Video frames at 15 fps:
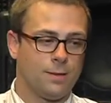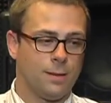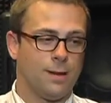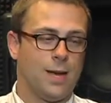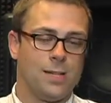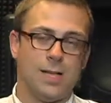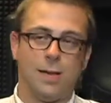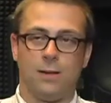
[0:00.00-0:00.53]

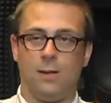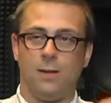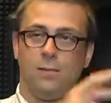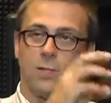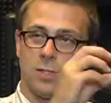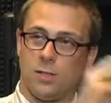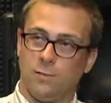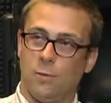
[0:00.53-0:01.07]
identity of
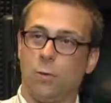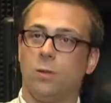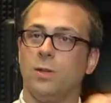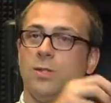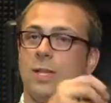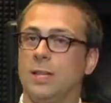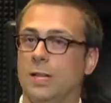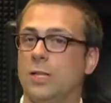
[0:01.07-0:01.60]
just the
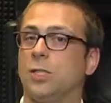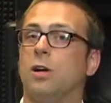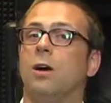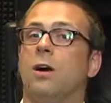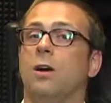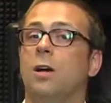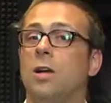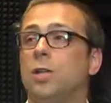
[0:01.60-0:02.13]
vocalist and the
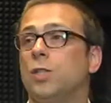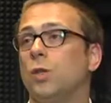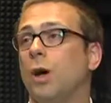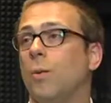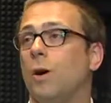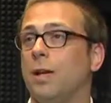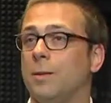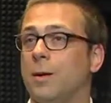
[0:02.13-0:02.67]
guitar. So I
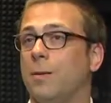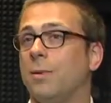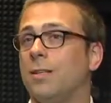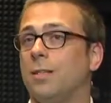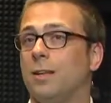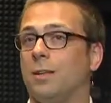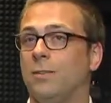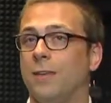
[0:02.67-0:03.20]
wanted to make
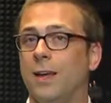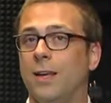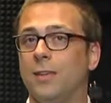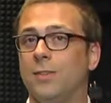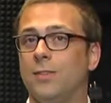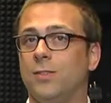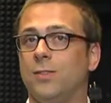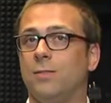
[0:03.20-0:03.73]
myself
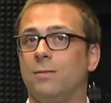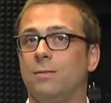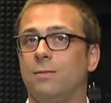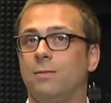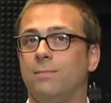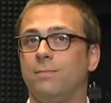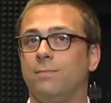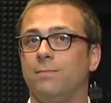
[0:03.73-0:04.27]
as
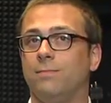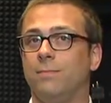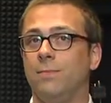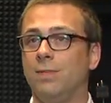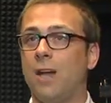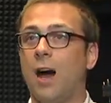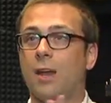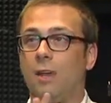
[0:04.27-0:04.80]

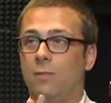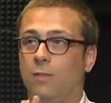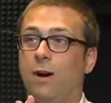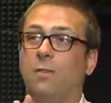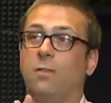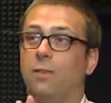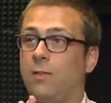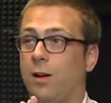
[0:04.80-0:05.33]
not
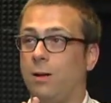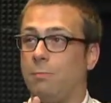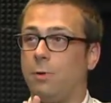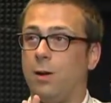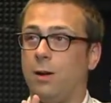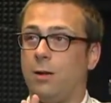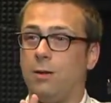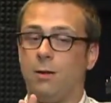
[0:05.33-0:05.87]
involved in the final
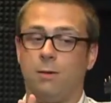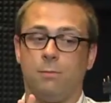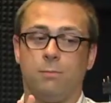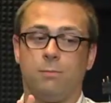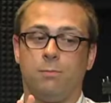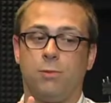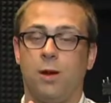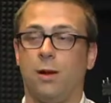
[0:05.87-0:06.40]

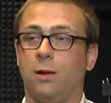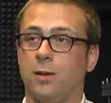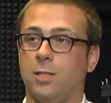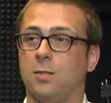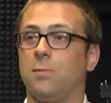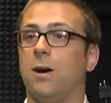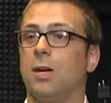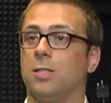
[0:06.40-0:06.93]
product as
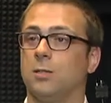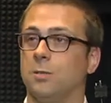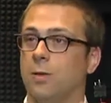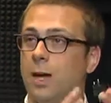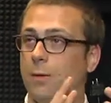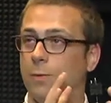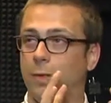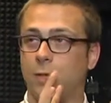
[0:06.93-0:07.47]
possible.
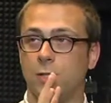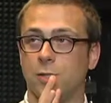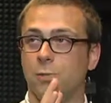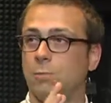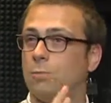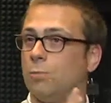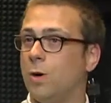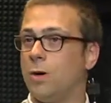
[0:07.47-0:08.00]
I really just
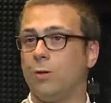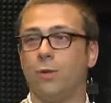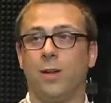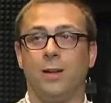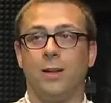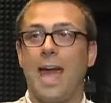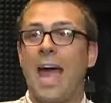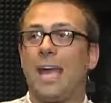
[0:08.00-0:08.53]
want to create
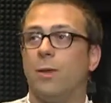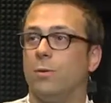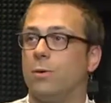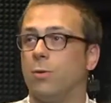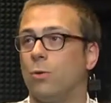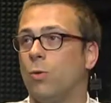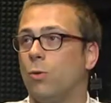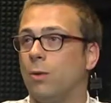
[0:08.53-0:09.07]
an accurate
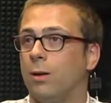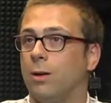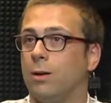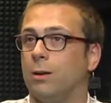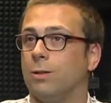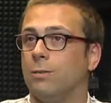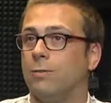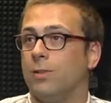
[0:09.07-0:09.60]
recording
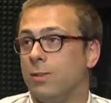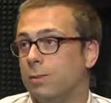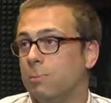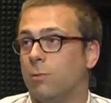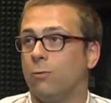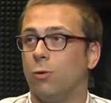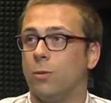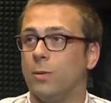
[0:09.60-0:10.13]
of the
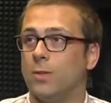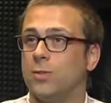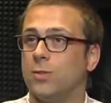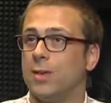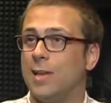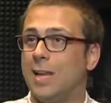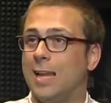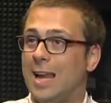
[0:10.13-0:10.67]
performance
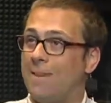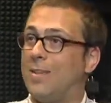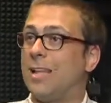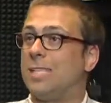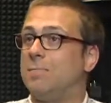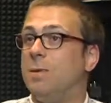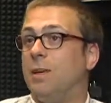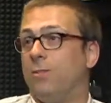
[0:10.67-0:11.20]
and have that
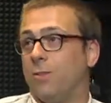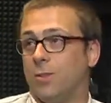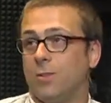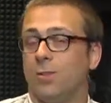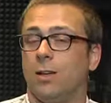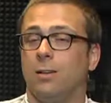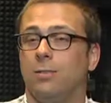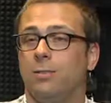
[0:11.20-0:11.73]
speak for
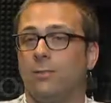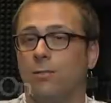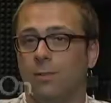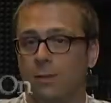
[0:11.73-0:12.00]
itself.